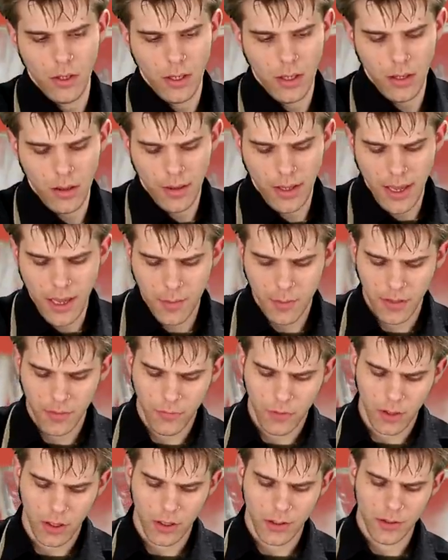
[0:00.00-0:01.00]
And that, my
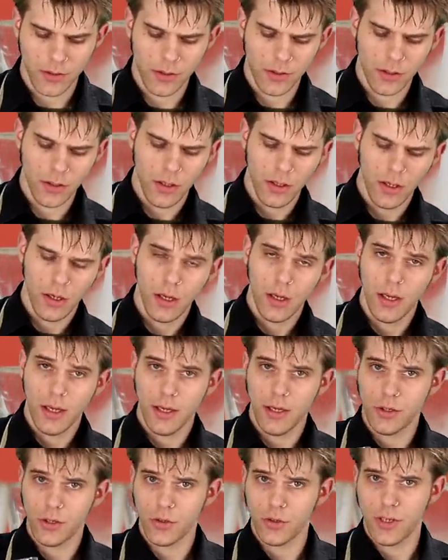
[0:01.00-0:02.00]
friends,
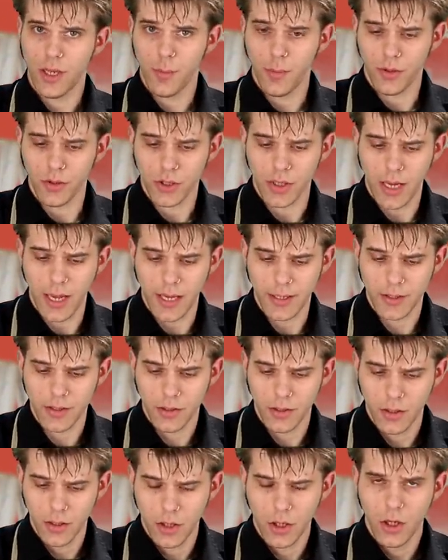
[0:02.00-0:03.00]
is your double shot.
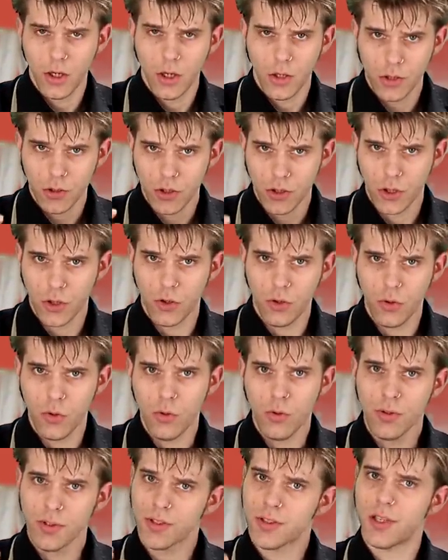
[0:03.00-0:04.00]

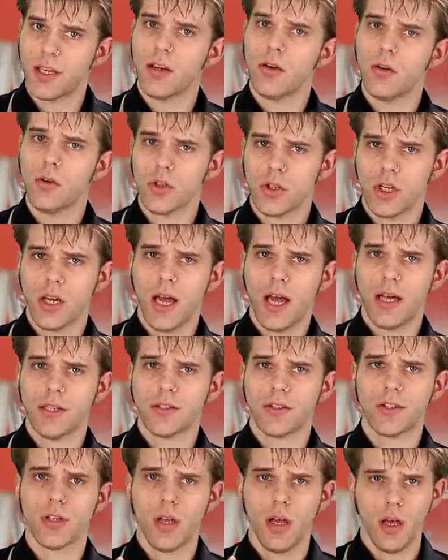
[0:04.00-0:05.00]
2 single
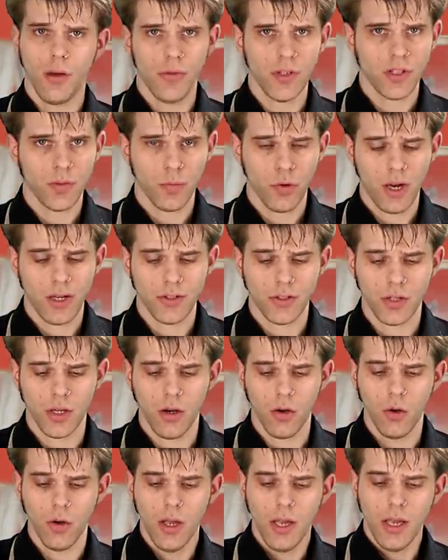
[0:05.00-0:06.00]
shots of
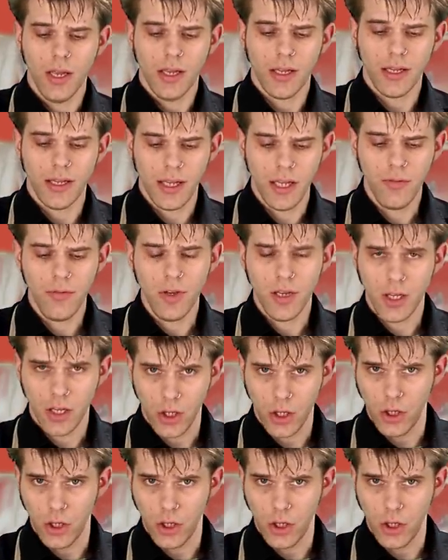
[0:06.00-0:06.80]
espresso, giving